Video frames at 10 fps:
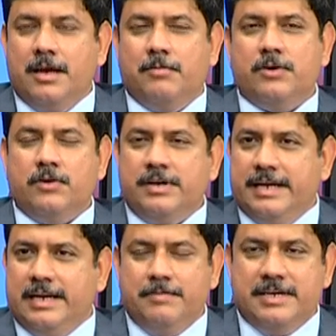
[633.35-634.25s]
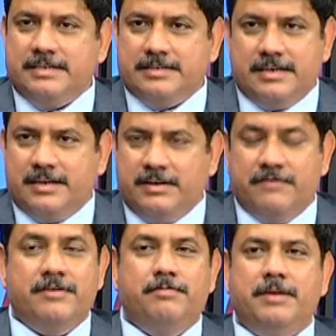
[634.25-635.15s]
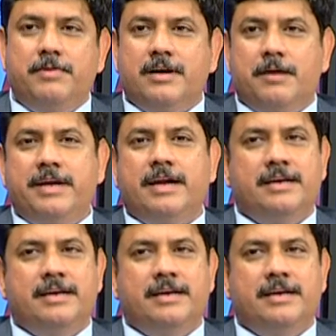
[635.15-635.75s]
but on a daily basis there are different people coming